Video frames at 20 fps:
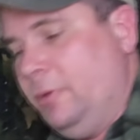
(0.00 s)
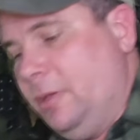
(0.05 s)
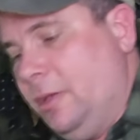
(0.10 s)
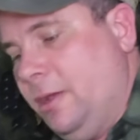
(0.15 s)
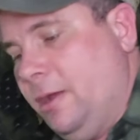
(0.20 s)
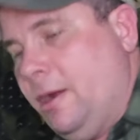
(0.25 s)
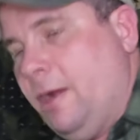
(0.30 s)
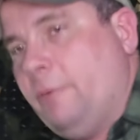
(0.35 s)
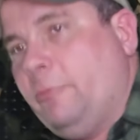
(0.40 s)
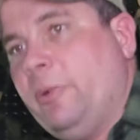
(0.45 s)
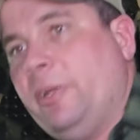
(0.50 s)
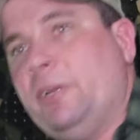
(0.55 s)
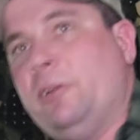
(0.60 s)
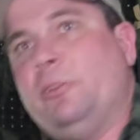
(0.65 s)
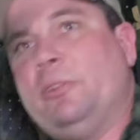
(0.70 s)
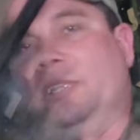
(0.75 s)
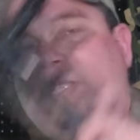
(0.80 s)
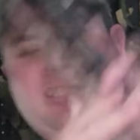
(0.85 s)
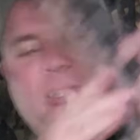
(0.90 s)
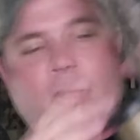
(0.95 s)
all right, written
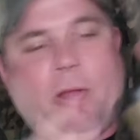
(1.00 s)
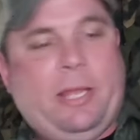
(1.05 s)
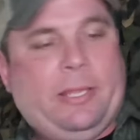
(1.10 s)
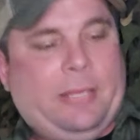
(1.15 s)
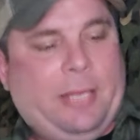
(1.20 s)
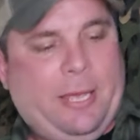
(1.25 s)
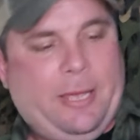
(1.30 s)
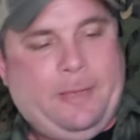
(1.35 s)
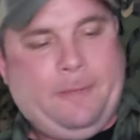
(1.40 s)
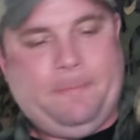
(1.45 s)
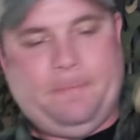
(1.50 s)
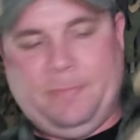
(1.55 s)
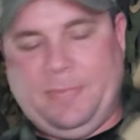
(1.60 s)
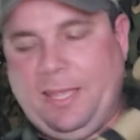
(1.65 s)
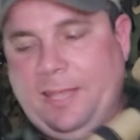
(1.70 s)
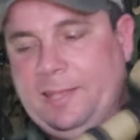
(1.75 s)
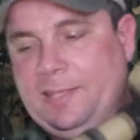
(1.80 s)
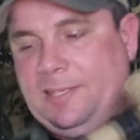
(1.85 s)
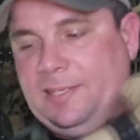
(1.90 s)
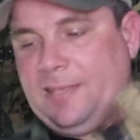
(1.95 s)
on the side there,
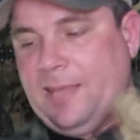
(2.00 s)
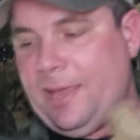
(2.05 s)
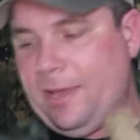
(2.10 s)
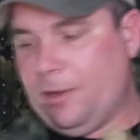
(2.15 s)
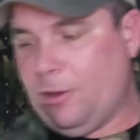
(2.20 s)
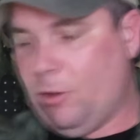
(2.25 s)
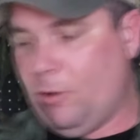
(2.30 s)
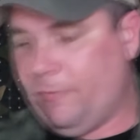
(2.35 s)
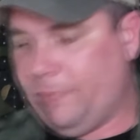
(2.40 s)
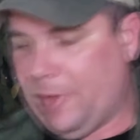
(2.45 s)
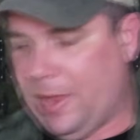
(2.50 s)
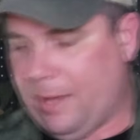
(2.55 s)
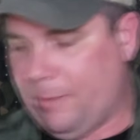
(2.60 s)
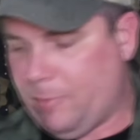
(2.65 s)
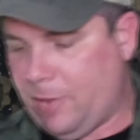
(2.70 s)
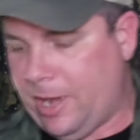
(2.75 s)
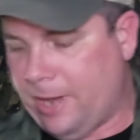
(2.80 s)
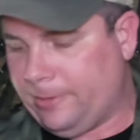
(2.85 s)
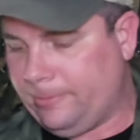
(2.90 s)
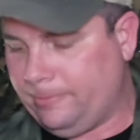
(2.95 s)
instead of
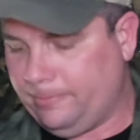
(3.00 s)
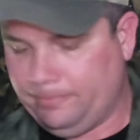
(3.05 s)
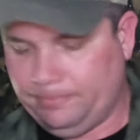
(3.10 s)
MRAD.